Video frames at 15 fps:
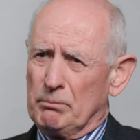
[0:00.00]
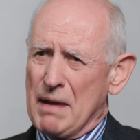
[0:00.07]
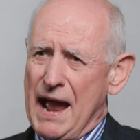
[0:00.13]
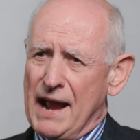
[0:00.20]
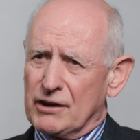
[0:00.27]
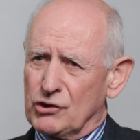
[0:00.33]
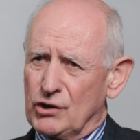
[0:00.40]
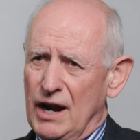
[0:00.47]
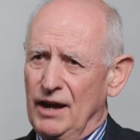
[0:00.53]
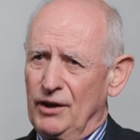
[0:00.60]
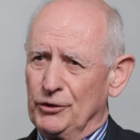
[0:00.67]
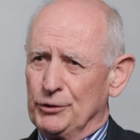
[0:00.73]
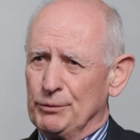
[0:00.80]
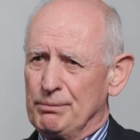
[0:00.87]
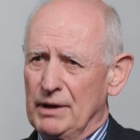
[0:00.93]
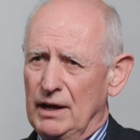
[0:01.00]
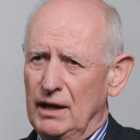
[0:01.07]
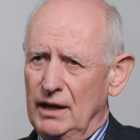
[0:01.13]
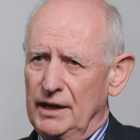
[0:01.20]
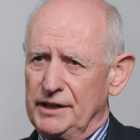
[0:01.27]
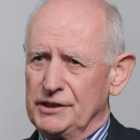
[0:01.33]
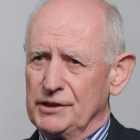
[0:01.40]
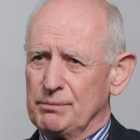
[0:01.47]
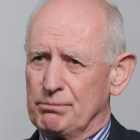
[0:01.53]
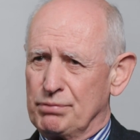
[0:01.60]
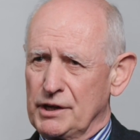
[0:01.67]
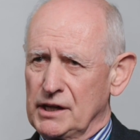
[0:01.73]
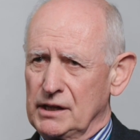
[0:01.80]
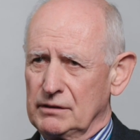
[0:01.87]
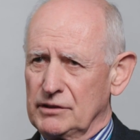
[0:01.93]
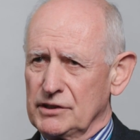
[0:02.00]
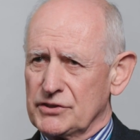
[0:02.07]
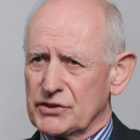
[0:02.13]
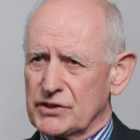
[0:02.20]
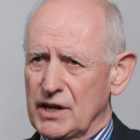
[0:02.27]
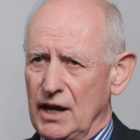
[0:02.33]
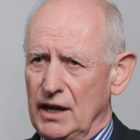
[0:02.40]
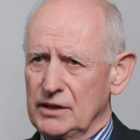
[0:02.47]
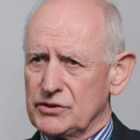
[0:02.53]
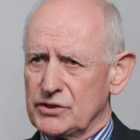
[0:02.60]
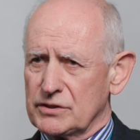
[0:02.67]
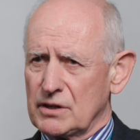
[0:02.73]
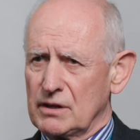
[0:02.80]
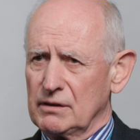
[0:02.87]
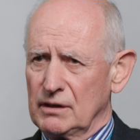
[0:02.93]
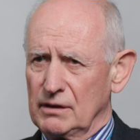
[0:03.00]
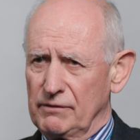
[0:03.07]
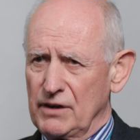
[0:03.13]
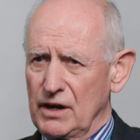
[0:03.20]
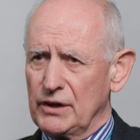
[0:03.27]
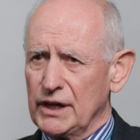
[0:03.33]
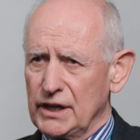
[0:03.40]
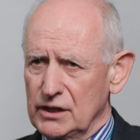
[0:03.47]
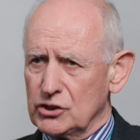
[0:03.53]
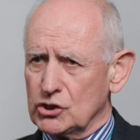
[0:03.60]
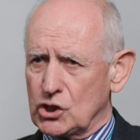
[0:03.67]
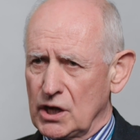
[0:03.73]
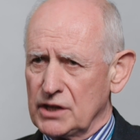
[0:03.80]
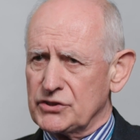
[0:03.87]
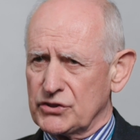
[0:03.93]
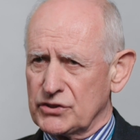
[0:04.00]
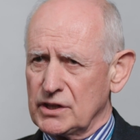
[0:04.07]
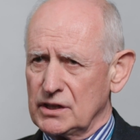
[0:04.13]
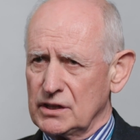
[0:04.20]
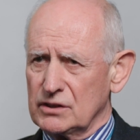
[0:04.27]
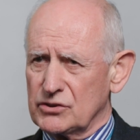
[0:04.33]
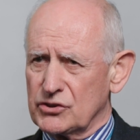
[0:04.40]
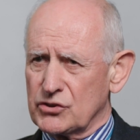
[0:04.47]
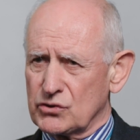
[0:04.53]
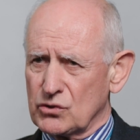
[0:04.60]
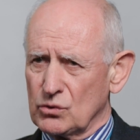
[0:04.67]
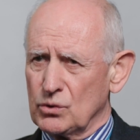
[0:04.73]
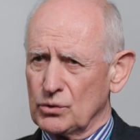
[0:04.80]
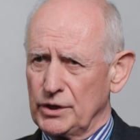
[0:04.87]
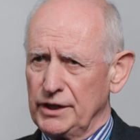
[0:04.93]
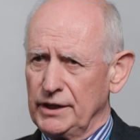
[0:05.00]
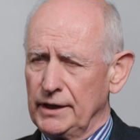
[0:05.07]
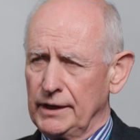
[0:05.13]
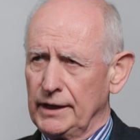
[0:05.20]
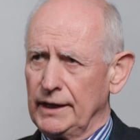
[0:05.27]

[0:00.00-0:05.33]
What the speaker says: background behind bringing this case is a very interesting story